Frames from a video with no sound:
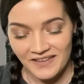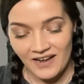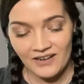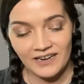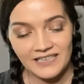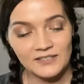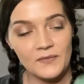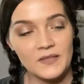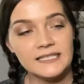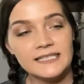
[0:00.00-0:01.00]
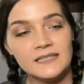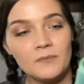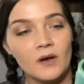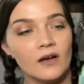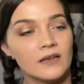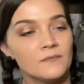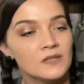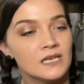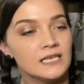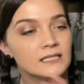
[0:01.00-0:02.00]
All right, so this is the mug.
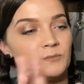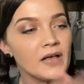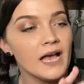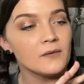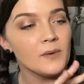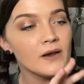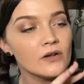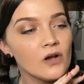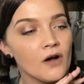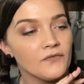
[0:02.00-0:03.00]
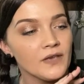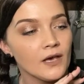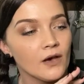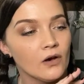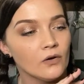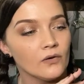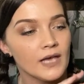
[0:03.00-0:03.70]
It's Black Bear Coffee Co.,